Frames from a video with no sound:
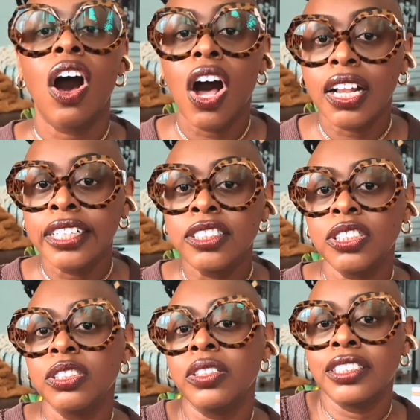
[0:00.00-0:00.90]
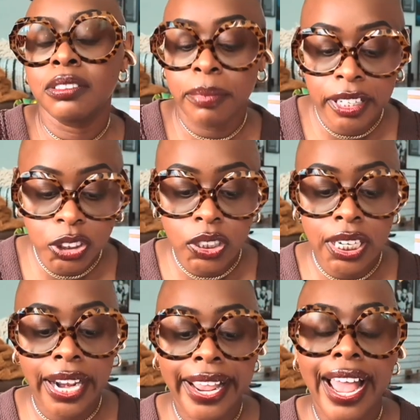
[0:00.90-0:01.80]
All I do is make sure
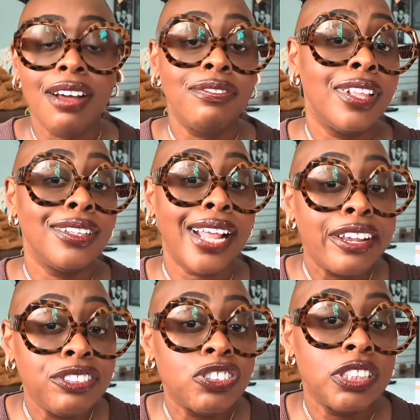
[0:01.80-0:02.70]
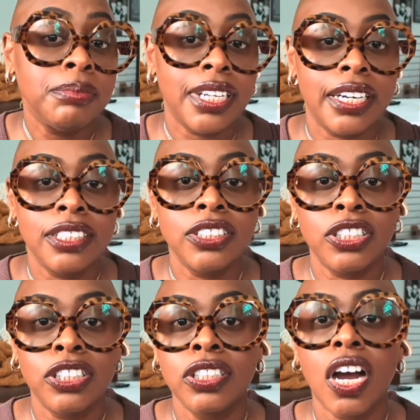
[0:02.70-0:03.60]
that I have the live stream settings
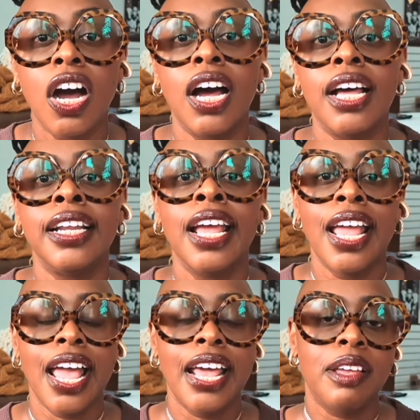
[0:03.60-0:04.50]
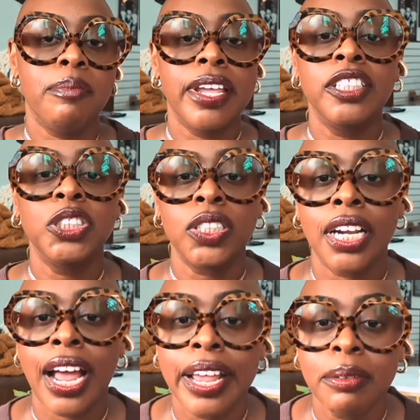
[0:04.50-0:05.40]
turned on, and I make sure
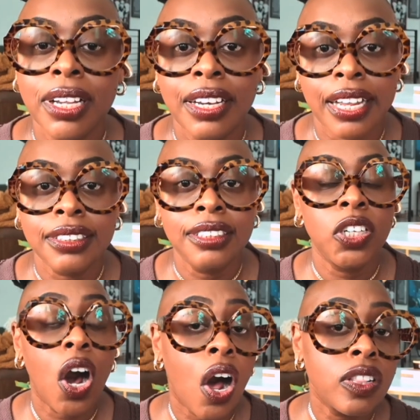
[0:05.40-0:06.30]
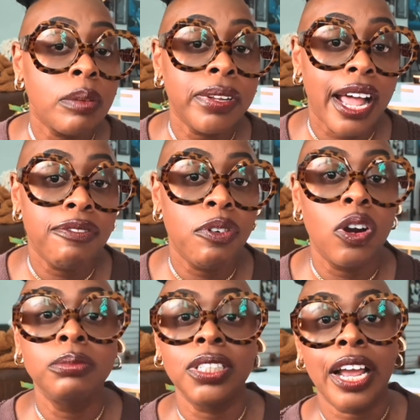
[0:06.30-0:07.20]
that I am connected to all the
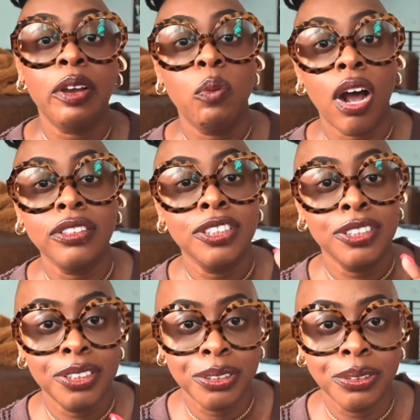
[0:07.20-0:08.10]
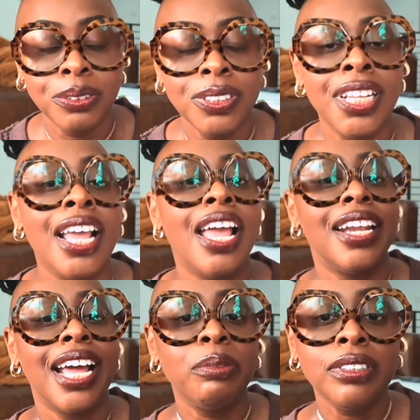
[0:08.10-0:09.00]
platforms that I want to use.
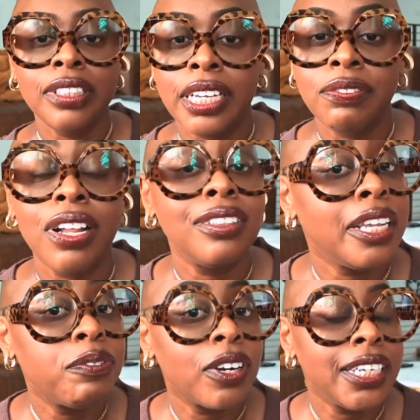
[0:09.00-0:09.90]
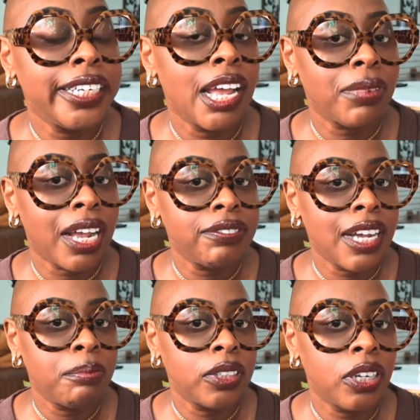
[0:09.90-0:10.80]
And I will leave a link for Ecamm Live
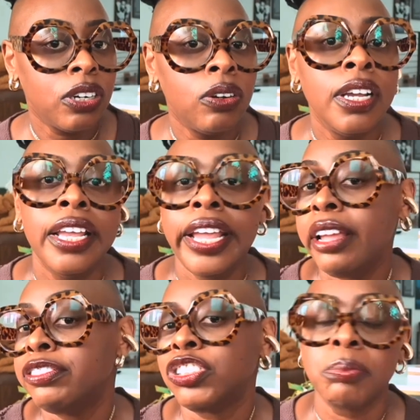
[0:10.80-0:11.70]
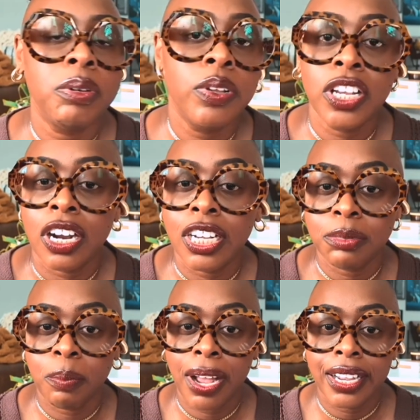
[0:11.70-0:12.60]
down below if streaming with your
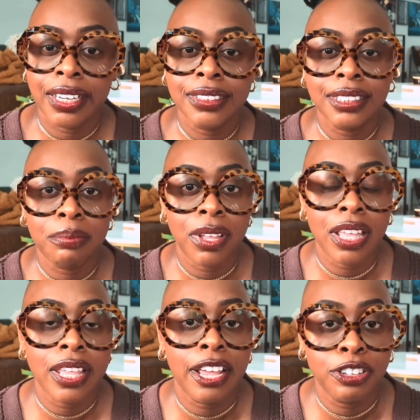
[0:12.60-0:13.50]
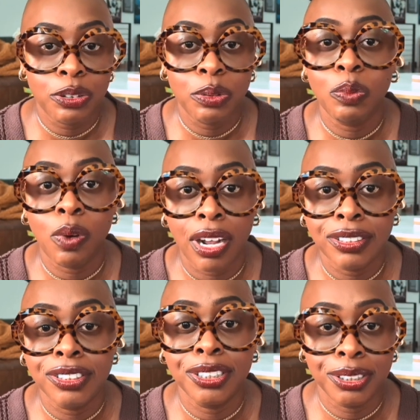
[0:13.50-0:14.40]
Osmo Pocket is something that you
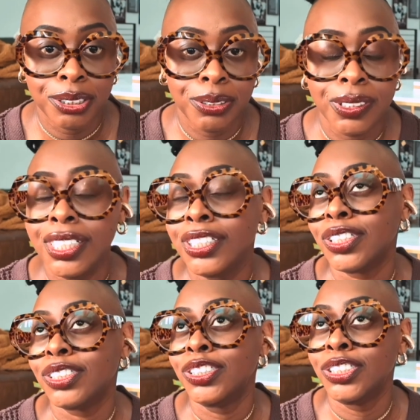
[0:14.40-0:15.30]
want to do. It is